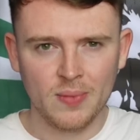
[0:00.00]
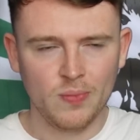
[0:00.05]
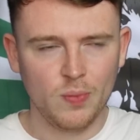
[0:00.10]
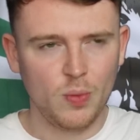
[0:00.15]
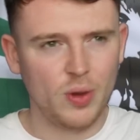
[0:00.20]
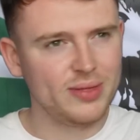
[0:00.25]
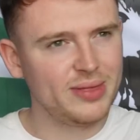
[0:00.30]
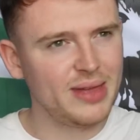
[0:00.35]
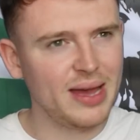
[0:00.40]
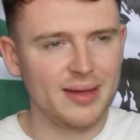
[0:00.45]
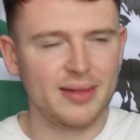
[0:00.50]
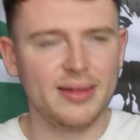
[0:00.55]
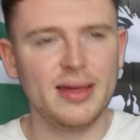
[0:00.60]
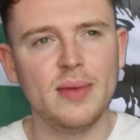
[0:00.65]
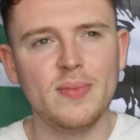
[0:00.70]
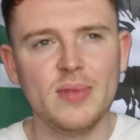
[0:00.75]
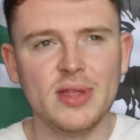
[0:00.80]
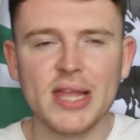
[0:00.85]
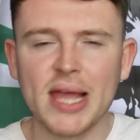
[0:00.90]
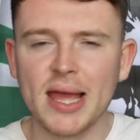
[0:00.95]
with that
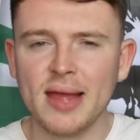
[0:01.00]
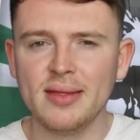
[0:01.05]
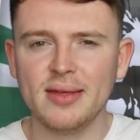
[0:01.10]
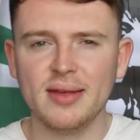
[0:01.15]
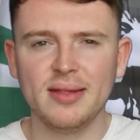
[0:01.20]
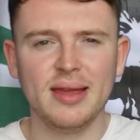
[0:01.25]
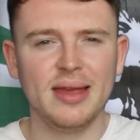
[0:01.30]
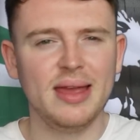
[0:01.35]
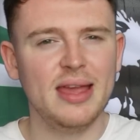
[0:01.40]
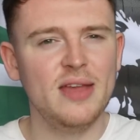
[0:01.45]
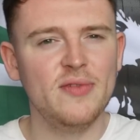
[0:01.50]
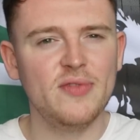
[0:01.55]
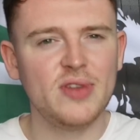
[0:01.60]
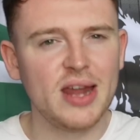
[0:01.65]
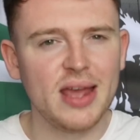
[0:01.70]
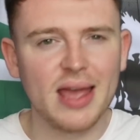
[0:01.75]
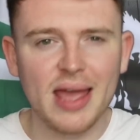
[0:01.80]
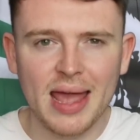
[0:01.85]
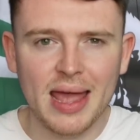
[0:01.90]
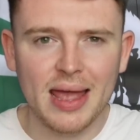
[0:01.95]
same intensity. Even
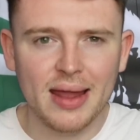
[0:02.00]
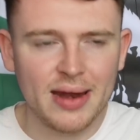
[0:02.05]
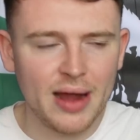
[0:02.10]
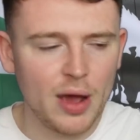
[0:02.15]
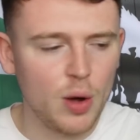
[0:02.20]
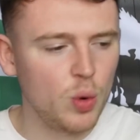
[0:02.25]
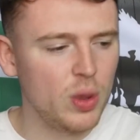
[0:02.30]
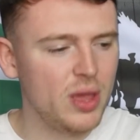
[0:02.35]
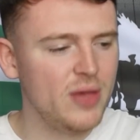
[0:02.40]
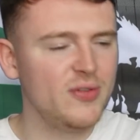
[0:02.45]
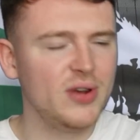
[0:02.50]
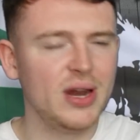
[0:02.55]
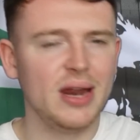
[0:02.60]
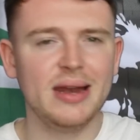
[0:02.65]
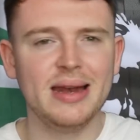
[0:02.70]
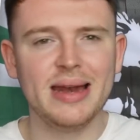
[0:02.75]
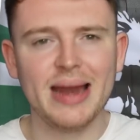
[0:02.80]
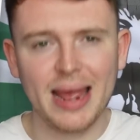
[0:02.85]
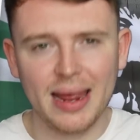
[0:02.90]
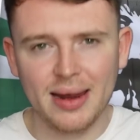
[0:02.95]
at 8-0, even
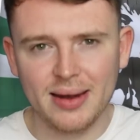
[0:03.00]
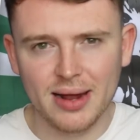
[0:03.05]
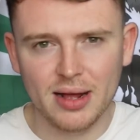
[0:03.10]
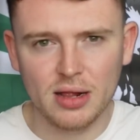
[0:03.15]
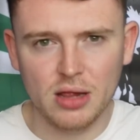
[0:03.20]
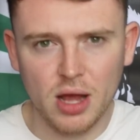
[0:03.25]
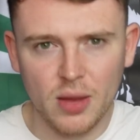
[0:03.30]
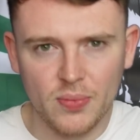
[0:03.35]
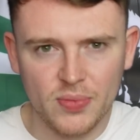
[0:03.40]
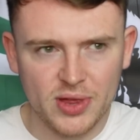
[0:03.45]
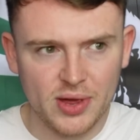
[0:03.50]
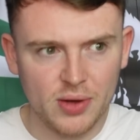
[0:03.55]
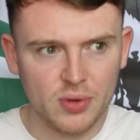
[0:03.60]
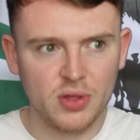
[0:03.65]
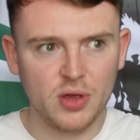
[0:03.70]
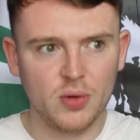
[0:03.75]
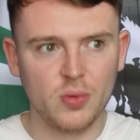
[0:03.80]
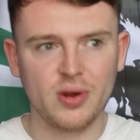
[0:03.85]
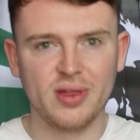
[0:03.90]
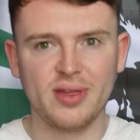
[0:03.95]
at 9-0 up,
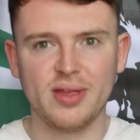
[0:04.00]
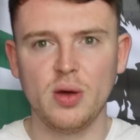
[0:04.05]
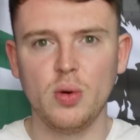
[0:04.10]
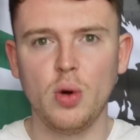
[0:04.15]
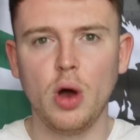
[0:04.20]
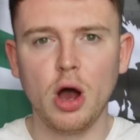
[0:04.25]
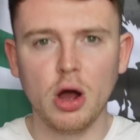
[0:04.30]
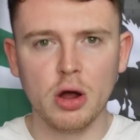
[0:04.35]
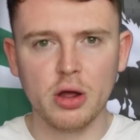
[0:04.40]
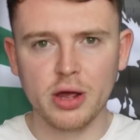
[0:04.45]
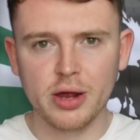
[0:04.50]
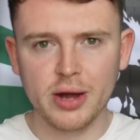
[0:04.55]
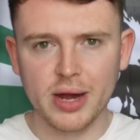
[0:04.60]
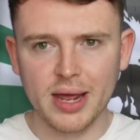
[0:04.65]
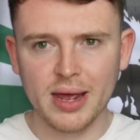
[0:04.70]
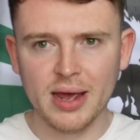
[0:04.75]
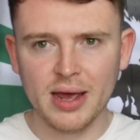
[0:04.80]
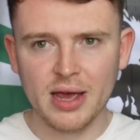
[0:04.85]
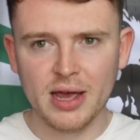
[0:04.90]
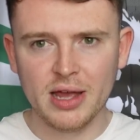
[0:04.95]
Celtic were still
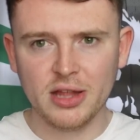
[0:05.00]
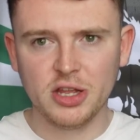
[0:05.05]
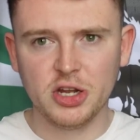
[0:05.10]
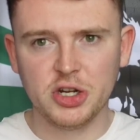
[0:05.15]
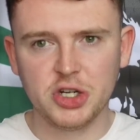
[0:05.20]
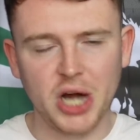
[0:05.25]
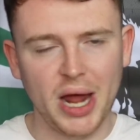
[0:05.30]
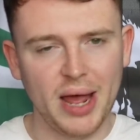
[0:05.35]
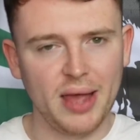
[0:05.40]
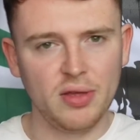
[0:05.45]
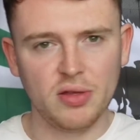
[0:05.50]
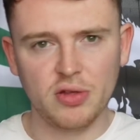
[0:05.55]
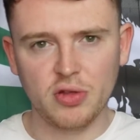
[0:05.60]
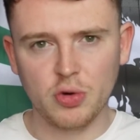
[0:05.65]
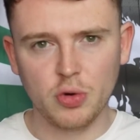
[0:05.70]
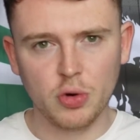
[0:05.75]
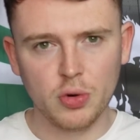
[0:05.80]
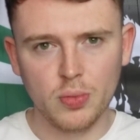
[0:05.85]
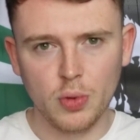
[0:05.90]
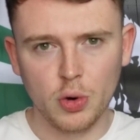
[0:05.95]
hungry to try and
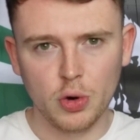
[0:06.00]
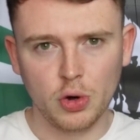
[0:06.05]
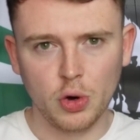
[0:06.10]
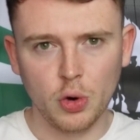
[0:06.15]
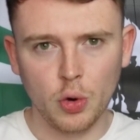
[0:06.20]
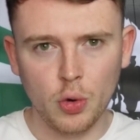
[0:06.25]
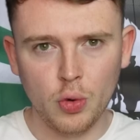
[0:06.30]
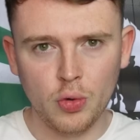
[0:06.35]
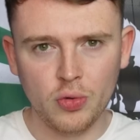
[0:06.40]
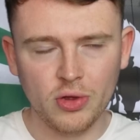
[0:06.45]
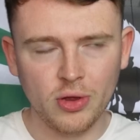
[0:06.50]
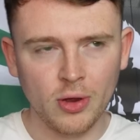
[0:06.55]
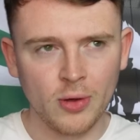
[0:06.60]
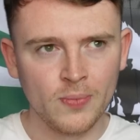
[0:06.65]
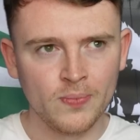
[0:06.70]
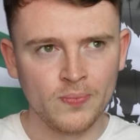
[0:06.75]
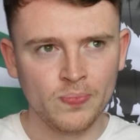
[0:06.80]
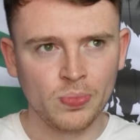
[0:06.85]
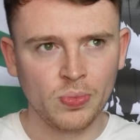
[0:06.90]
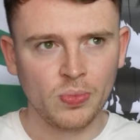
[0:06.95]
score more goals.
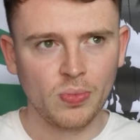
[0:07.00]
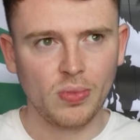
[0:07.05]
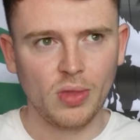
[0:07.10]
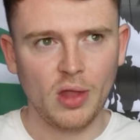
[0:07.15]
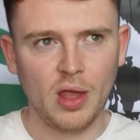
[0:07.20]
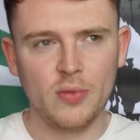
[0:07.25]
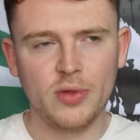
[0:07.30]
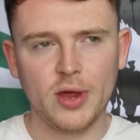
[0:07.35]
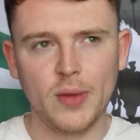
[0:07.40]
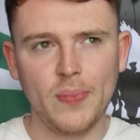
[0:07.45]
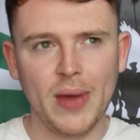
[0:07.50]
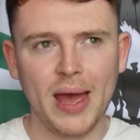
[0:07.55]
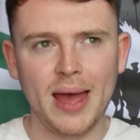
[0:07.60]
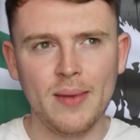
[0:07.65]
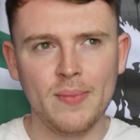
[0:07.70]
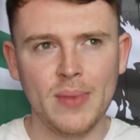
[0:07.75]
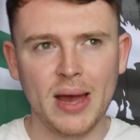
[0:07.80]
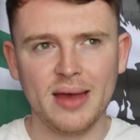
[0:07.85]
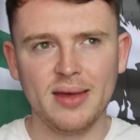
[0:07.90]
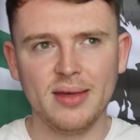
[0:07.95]
It was
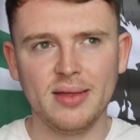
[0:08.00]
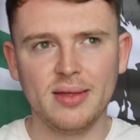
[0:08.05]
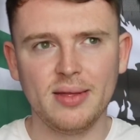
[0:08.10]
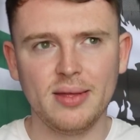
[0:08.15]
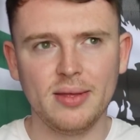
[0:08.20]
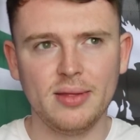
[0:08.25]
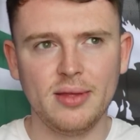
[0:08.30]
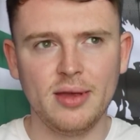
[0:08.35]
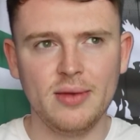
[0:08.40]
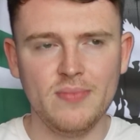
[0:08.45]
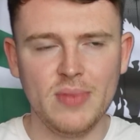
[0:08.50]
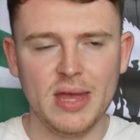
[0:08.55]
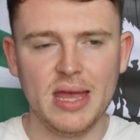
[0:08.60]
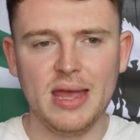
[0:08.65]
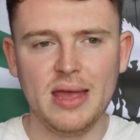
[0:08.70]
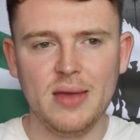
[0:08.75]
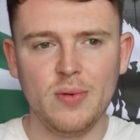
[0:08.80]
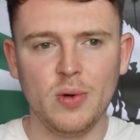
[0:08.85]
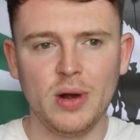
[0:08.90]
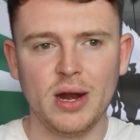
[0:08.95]
epitomised to
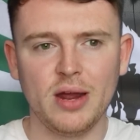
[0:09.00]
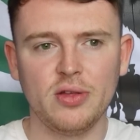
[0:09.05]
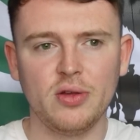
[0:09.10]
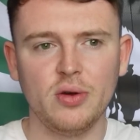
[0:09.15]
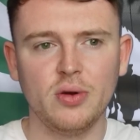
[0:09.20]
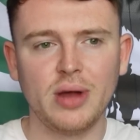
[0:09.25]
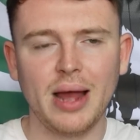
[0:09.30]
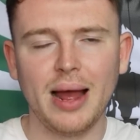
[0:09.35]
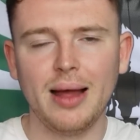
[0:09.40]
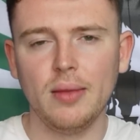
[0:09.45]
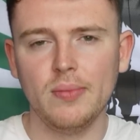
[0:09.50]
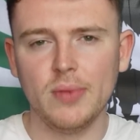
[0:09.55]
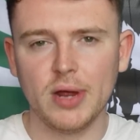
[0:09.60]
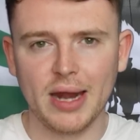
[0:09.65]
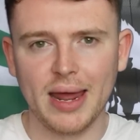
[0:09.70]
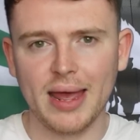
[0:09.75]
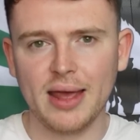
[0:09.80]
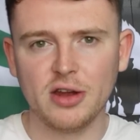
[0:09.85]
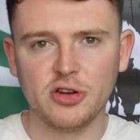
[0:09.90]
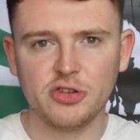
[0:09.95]
me when I saw Callum
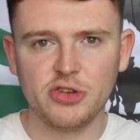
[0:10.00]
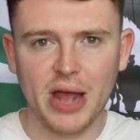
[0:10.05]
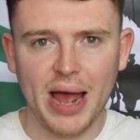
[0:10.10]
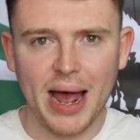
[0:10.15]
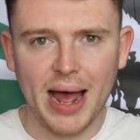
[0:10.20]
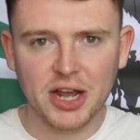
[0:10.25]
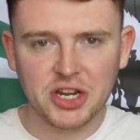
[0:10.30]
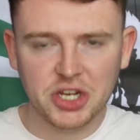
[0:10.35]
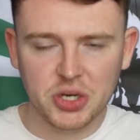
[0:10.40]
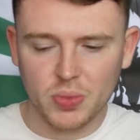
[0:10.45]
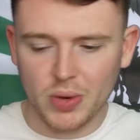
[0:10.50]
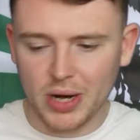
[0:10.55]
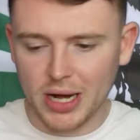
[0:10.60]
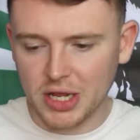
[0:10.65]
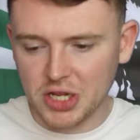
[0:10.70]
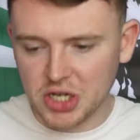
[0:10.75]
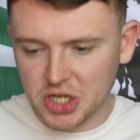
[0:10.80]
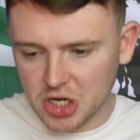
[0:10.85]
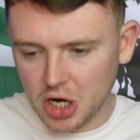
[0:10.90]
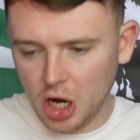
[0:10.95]
McGregor's reaction when
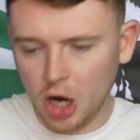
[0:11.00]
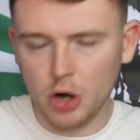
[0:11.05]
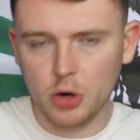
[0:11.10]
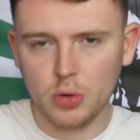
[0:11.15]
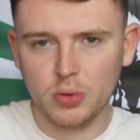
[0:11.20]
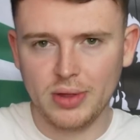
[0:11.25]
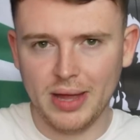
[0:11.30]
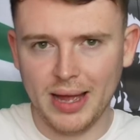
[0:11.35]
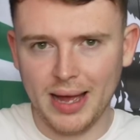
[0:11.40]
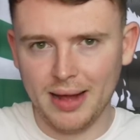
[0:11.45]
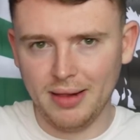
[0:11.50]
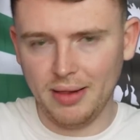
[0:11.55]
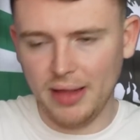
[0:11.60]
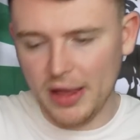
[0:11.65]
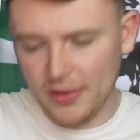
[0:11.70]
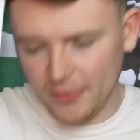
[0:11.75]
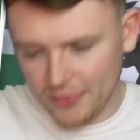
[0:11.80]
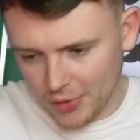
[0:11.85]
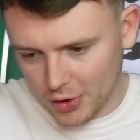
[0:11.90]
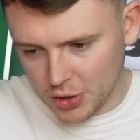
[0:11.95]
he just curled that
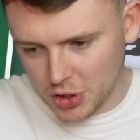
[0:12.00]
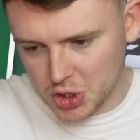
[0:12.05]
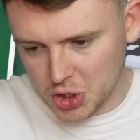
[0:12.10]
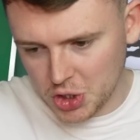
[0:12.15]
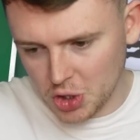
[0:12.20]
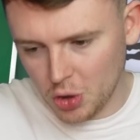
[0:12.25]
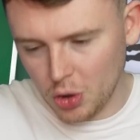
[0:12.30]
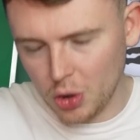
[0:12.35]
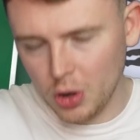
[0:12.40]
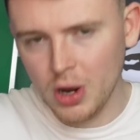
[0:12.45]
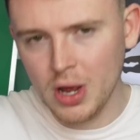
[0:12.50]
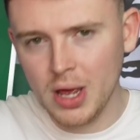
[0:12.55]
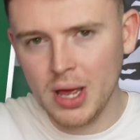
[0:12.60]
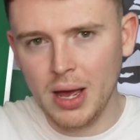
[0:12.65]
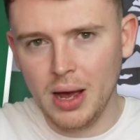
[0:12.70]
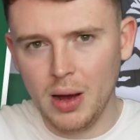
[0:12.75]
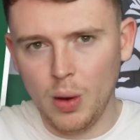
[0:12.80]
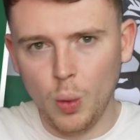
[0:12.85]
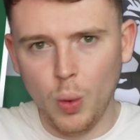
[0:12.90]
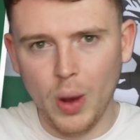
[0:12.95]
left-footed shot
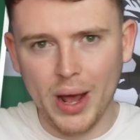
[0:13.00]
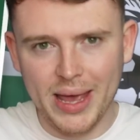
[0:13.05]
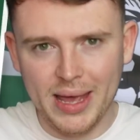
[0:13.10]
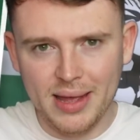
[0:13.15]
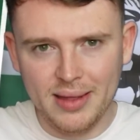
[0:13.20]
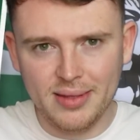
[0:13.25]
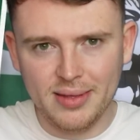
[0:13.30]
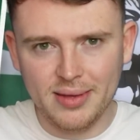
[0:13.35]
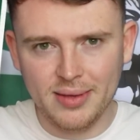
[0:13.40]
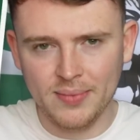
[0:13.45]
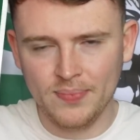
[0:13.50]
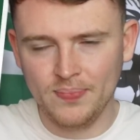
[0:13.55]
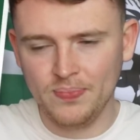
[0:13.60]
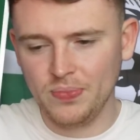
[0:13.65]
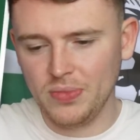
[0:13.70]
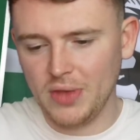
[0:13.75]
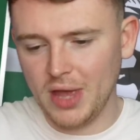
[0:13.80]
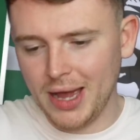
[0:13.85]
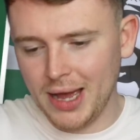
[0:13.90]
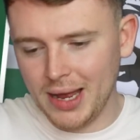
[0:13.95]
wide
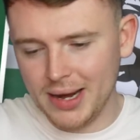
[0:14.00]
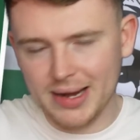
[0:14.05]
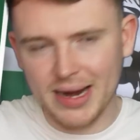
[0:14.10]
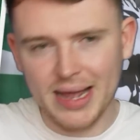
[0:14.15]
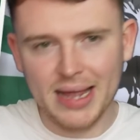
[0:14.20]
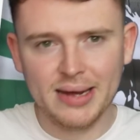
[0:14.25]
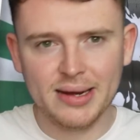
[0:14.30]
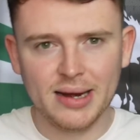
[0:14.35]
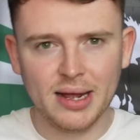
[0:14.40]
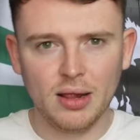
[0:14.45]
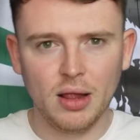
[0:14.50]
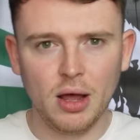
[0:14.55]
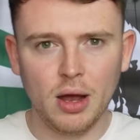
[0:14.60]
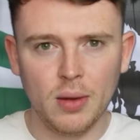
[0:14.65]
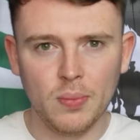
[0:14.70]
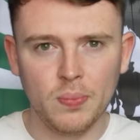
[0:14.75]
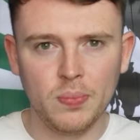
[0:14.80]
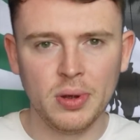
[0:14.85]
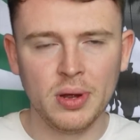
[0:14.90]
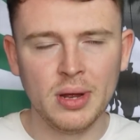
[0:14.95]
at 9-0
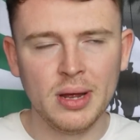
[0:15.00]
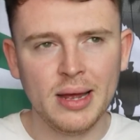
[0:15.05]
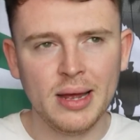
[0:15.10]
up,